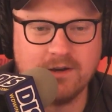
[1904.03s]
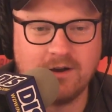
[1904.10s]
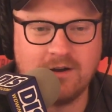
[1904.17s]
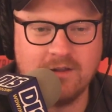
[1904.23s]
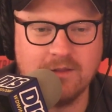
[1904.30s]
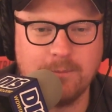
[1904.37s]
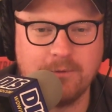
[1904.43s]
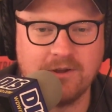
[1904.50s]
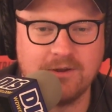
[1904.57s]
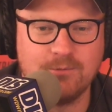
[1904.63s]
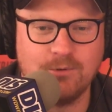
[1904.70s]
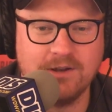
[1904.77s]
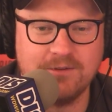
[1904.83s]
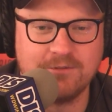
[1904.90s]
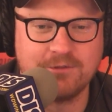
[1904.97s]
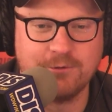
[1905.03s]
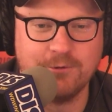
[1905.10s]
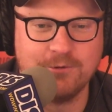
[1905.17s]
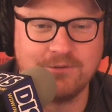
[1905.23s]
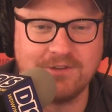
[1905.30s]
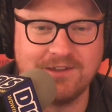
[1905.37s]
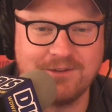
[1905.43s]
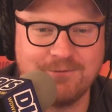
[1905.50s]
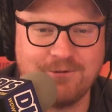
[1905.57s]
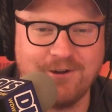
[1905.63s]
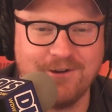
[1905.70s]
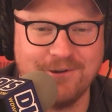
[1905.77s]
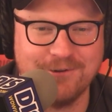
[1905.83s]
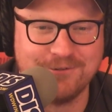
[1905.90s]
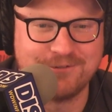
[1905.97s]
challah bread went through its like
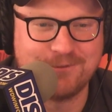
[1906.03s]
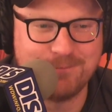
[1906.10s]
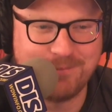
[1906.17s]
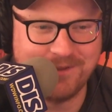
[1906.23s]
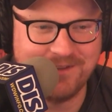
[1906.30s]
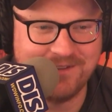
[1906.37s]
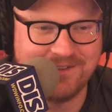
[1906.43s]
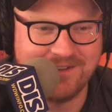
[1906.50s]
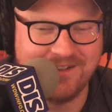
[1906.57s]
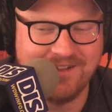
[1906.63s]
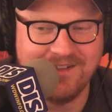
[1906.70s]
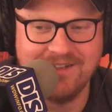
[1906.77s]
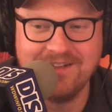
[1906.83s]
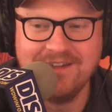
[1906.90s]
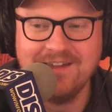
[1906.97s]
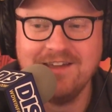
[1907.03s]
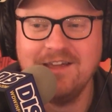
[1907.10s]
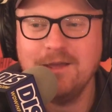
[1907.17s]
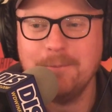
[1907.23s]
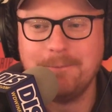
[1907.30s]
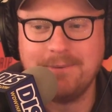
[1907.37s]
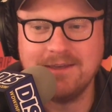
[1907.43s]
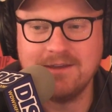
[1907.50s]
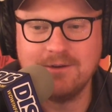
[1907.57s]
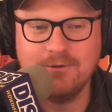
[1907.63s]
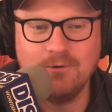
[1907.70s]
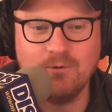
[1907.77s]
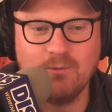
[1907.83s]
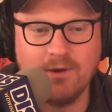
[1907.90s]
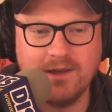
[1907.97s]
first big. Uh, Big
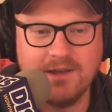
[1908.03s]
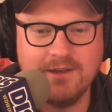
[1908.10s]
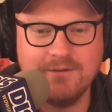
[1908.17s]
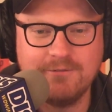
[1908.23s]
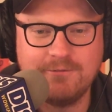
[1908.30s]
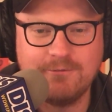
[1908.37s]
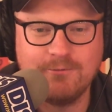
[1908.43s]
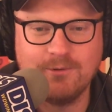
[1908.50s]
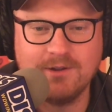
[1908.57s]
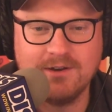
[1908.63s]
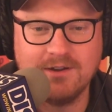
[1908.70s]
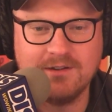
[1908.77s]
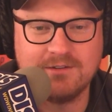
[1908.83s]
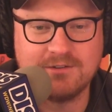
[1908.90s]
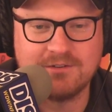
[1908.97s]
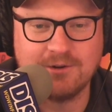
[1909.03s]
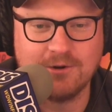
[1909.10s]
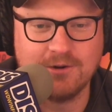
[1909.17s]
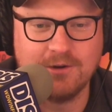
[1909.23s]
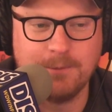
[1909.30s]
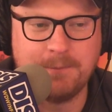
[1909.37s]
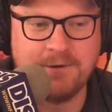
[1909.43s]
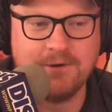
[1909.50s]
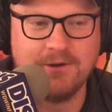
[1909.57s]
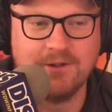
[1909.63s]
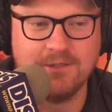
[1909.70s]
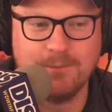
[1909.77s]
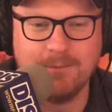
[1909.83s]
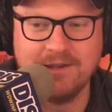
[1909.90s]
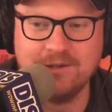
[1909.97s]
wave when it started it appearing
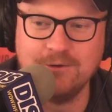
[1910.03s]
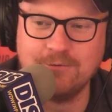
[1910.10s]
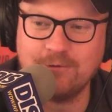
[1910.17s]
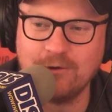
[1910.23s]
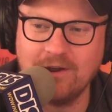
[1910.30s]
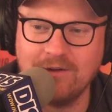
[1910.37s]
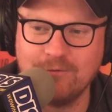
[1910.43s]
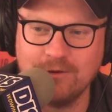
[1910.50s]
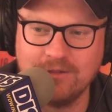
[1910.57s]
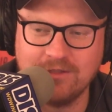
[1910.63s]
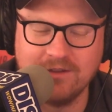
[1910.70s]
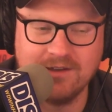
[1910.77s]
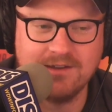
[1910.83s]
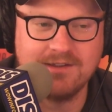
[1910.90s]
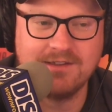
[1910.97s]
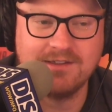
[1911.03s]
on the menu opened. for everything,